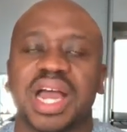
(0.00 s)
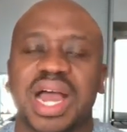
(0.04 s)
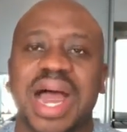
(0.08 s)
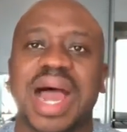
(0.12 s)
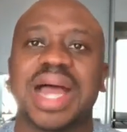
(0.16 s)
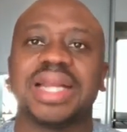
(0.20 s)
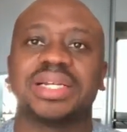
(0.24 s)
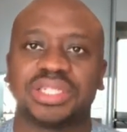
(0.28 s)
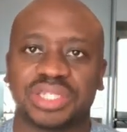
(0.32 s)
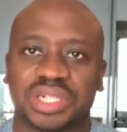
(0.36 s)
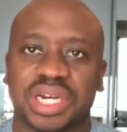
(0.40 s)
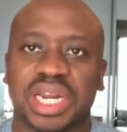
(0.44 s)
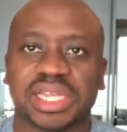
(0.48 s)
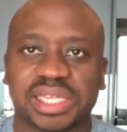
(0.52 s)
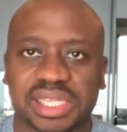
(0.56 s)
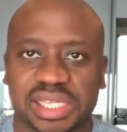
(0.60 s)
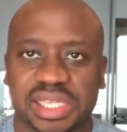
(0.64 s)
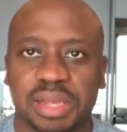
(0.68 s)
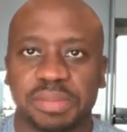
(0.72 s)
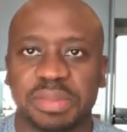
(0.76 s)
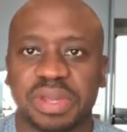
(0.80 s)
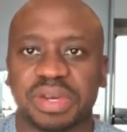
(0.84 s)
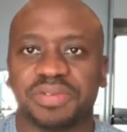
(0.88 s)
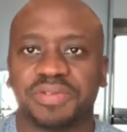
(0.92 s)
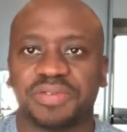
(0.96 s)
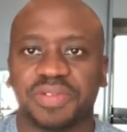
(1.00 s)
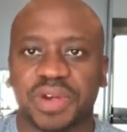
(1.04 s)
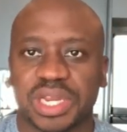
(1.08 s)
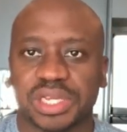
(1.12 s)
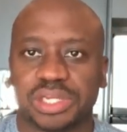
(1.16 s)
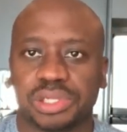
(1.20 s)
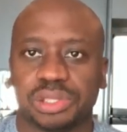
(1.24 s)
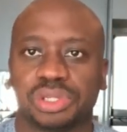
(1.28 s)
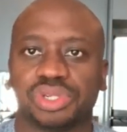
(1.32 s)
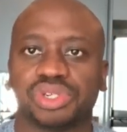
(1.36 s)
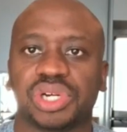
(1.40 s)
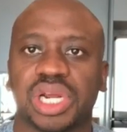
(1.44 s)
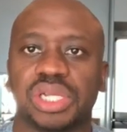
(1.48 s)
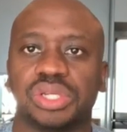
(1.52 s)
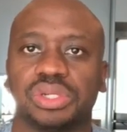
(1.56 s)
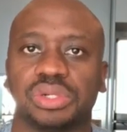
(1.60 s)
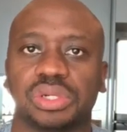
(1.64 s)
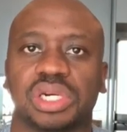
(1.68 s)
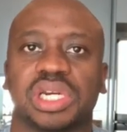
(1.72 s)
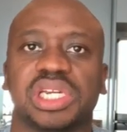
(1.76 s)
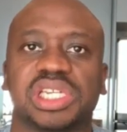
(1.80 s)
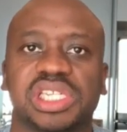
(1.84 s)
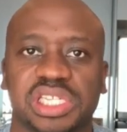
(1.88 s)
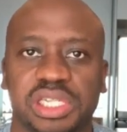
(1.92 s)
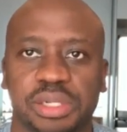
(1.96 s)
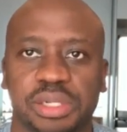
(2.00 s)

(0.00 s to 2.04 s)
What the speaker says: address them in French, you try to greet